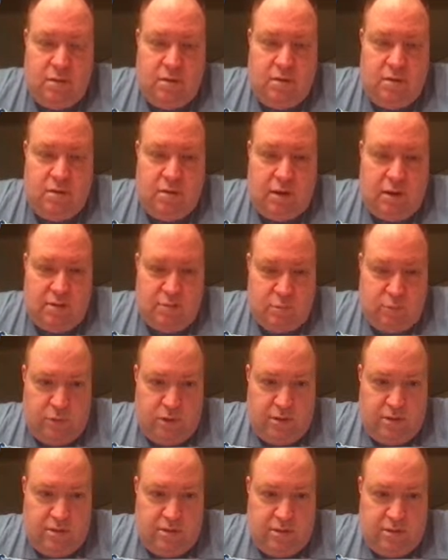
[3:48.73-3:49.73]
Dash
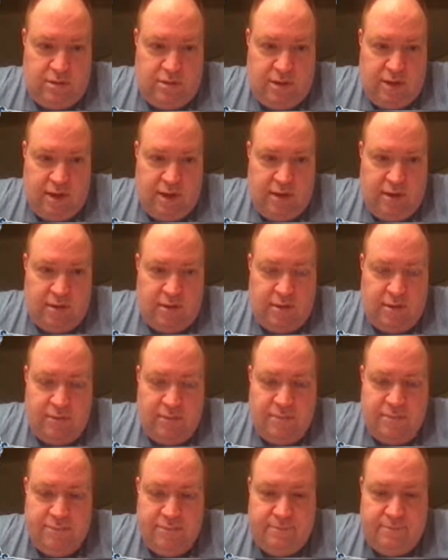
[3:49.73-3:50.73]
plays an attack,
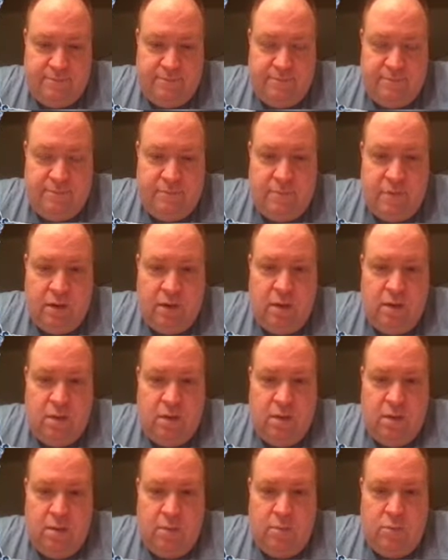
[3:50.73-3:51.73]

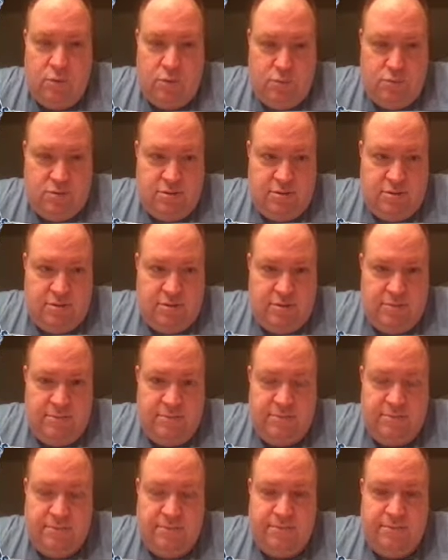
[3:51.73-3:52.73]
boosts it,
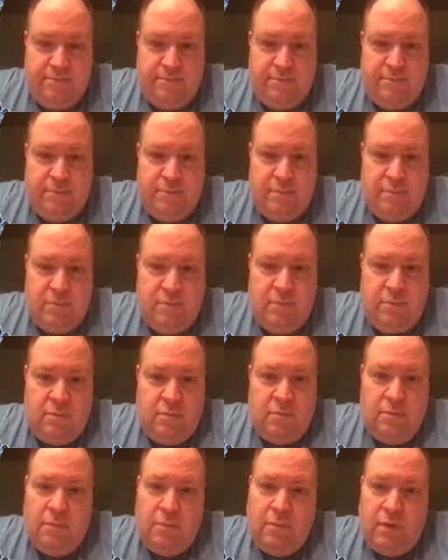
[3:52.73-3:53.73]

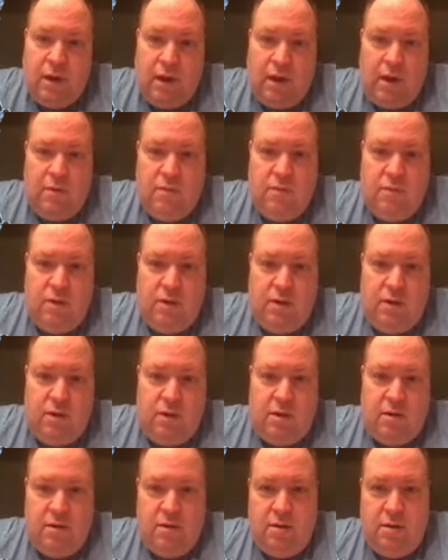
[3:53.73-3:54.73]
and
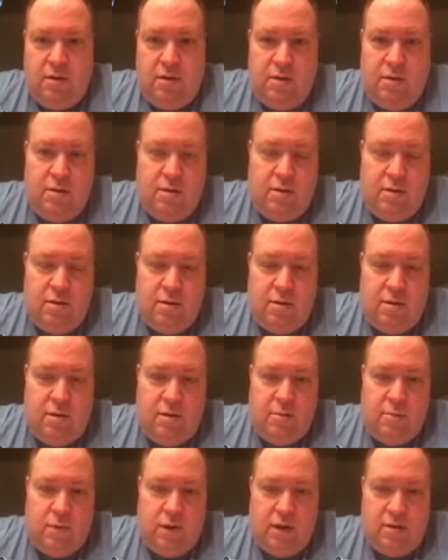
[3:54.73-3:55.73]
then
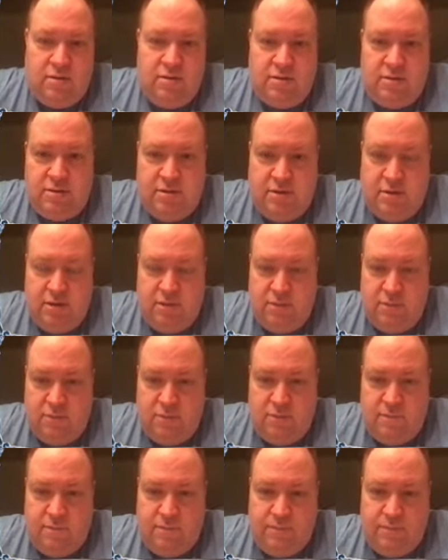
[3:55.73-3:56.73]
passes to you.
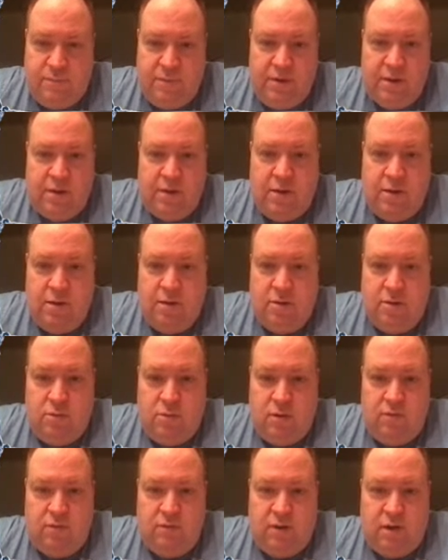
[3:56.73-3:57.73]
You
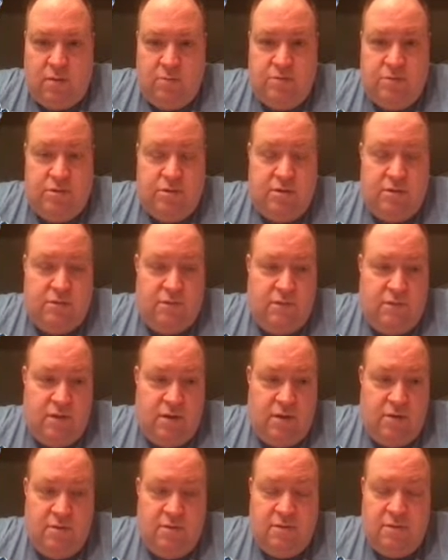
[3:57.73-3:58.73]
have the option to
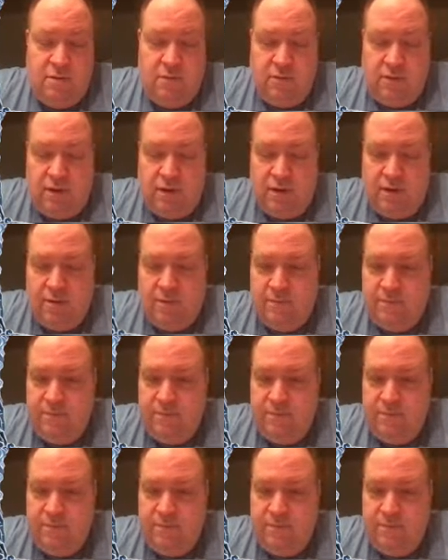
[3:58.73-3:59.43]
defend. Okay.